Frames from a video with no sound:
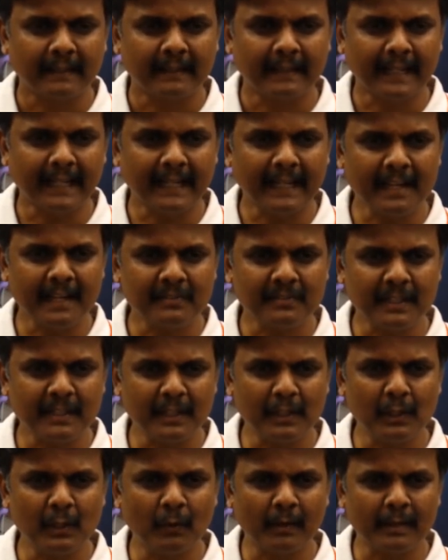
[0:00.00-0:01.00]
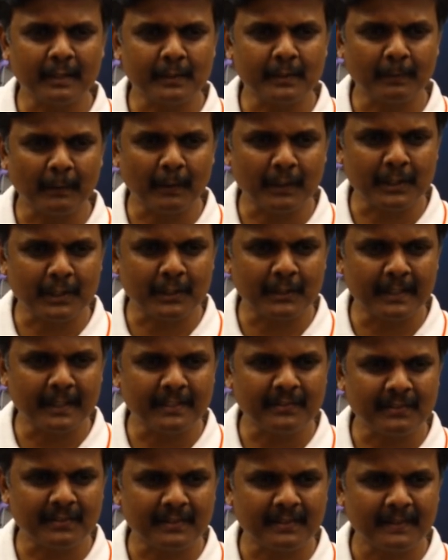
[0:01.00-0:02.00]
Can I see your response to
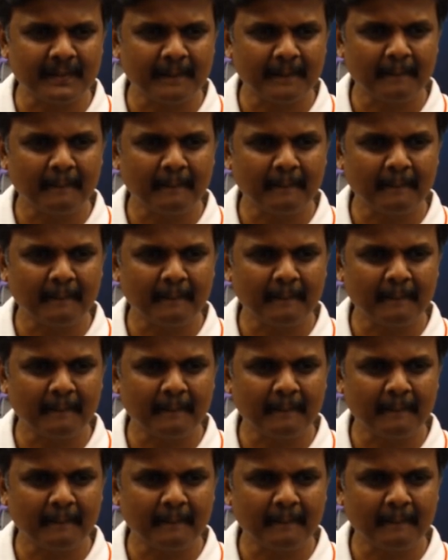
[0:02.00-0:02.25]
this?